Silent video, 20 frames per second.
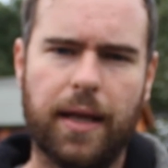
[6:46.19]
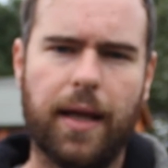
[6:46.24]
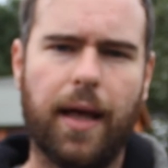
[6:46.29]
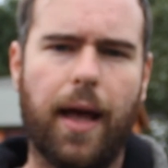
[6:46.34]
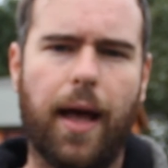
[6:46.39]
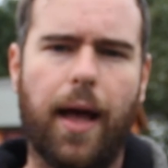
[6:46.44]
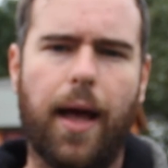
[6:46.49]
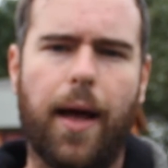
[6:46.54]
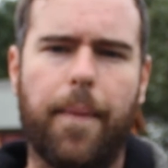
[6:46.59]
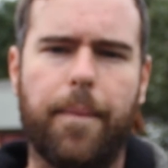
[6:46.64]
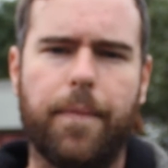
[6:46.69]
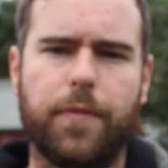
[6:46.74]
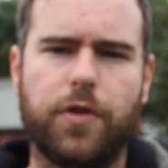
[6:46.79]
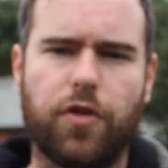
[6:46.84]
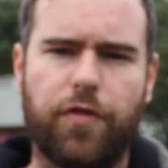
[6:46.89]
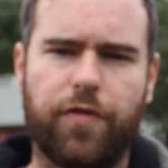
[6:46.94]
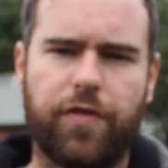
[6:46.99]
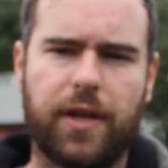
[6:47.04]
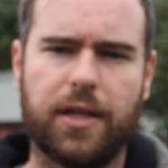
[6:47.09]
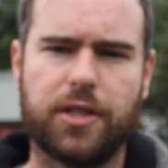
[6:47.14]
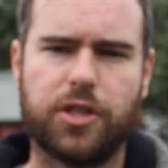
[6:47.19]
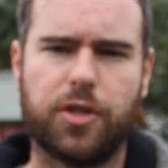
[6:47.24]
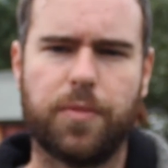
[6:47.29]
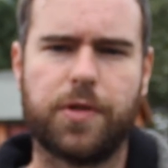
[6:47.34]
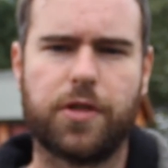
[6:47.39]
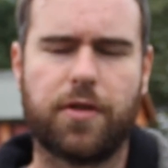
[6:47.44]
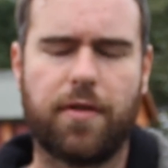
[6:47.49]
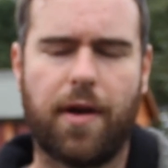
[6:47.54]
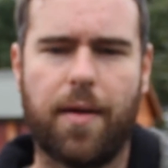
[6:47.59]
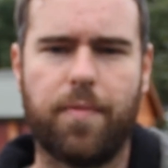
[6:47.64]
Don't forget to
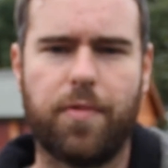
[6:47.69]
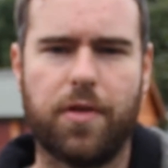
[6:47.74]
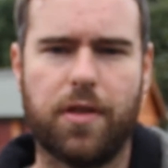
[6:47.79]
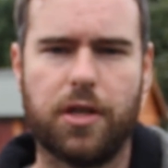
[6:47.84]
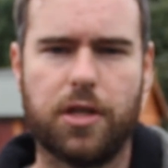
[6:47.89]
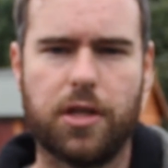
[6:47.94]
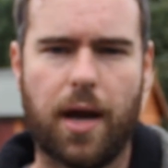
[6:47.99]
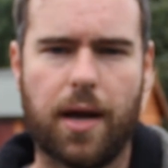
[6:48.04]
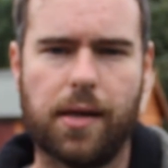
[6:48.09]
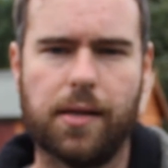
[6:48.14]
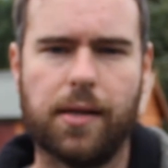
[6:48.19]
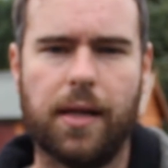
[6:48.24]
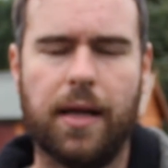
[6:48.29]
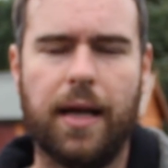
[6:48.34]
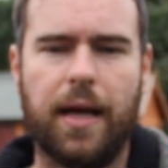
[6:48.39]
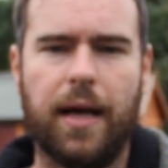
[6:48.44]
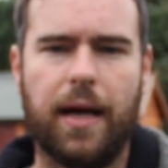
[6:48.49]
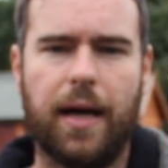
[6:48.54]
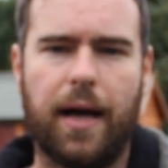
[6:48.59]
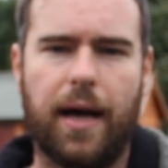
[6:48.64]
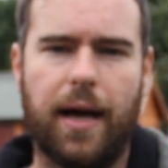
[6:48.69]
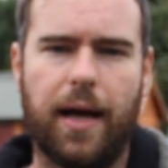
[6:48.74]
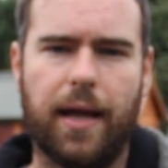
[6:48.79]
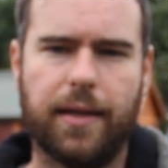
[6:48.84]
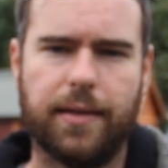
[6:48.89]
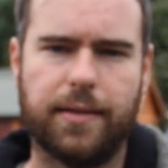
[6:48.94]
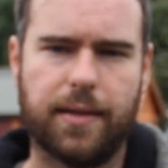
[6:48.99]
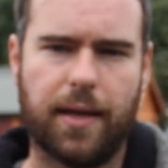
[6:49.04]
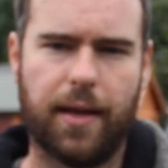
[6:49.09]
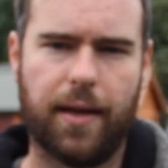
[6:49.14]
subscribe to the channel,
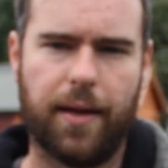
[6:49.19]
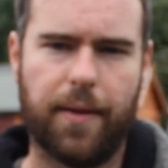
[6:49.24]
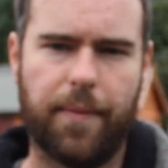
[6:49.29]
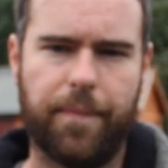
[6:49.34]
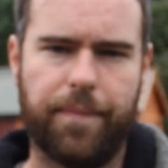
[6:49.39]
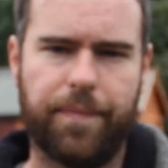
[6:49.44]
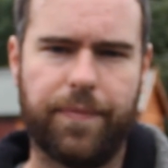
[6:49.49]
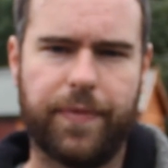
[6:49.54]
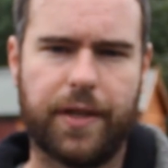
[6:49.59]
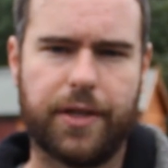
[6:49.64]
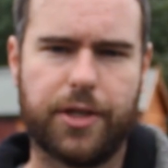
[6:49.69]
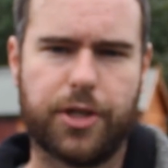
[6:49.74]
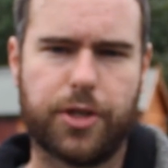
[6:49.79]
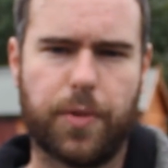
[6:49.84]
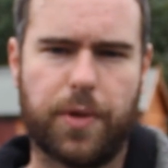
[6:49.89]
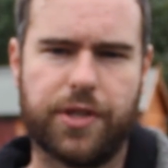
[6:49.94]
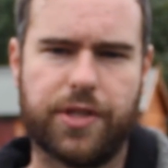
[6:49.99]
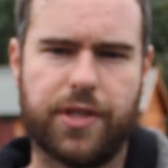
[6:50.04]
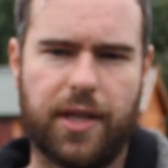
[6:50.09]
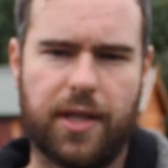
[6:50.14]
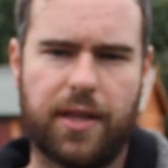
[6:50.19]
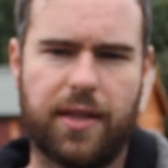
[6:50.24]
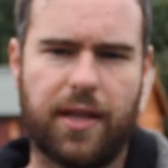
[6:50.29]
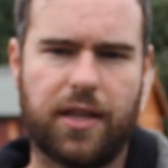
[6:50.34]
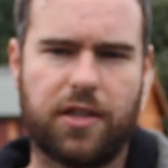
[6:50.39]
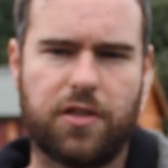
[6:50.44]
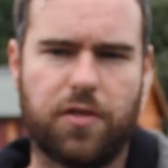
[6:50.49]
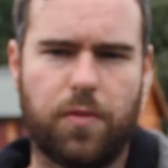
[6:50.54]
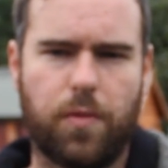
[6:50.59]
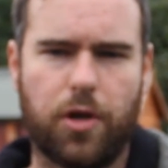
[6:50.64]
and just want to say
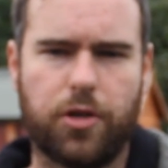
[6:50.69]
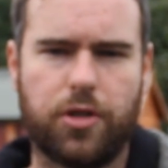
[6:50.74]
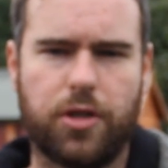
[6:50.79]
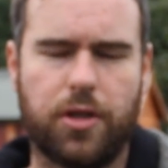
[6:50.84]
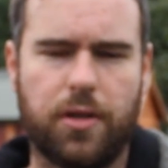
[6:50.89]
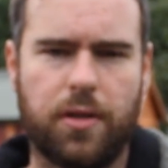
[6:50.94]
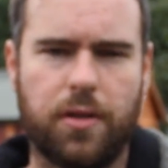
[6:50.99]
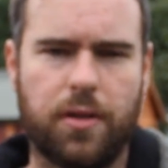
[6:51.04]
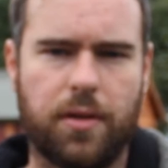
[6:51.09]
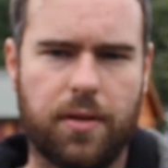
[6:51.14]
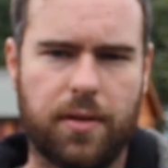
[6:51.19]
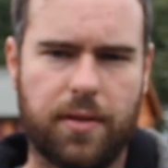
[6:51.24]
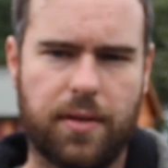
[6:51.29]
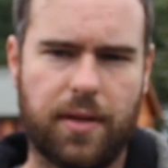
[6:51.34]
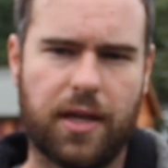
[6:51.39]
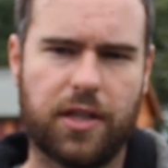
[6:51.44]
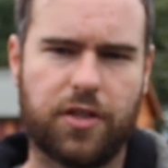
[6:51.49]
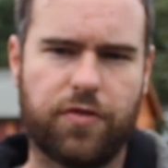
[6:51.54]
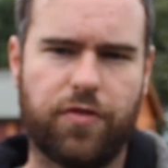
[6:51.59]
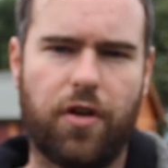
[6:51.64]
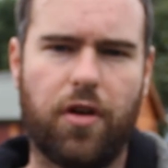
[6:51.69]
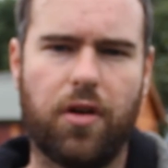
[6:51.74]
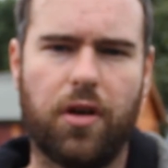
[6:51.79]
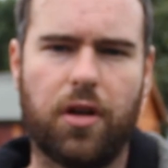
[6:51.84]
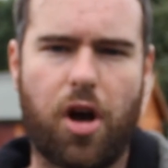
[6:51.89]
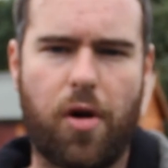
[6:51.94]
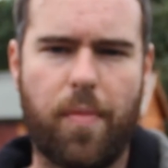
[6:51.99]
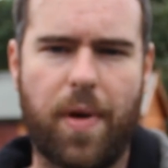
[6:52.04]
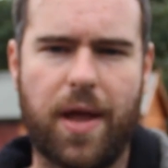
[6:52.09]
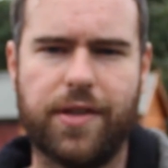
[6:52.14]
thanks for watching, thanks for all the
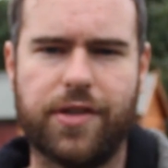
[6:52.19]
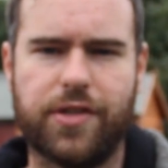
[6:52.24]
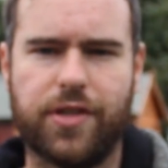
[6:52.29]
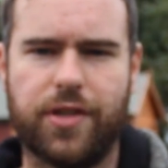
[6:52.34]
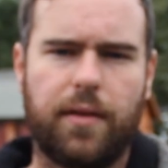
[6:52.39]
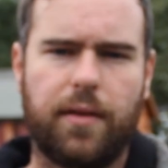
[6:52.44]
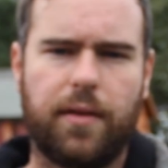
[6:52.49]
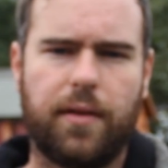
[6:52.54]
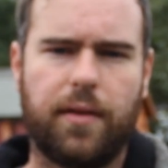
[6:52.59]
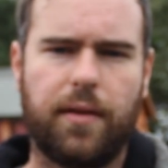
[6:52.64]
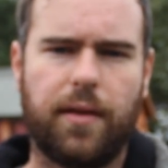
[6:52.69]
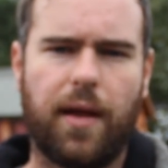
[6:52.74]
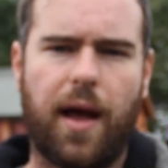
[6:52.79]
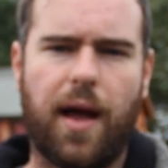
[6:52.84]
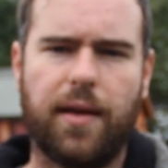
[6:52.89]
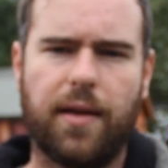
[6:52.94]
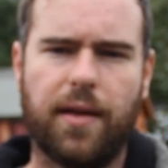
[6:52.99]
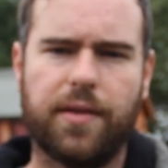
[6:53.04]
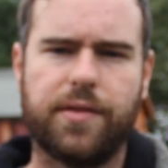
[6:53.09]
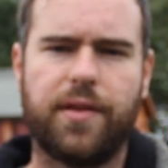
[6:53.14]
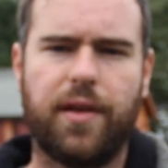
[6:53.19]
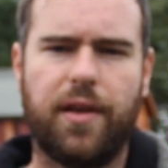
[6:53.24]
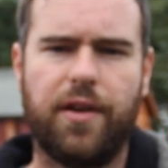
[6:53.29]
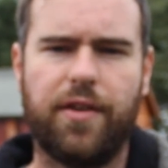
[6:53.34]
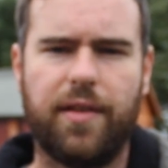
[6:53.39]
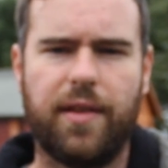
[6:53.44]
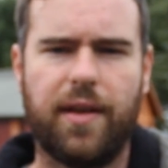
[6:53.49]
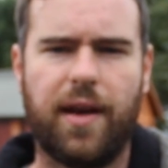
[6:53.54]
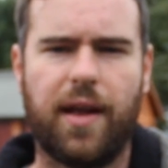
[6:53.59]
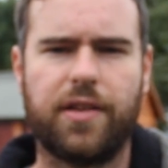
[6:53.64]
comments, and I'll see you
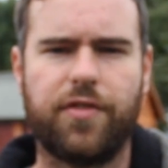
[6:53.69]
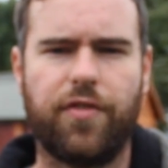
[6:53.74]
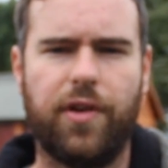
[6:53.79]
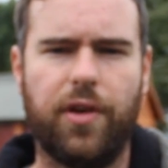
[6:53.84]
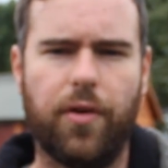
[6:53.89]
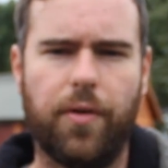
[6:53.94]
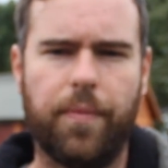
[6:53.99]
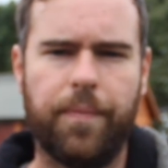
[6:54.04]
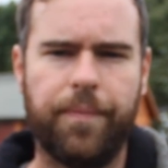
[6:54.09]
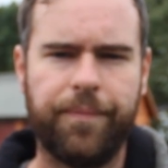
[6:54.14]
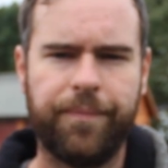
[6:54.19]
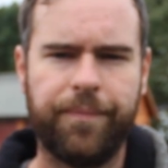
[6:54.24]
in the next video.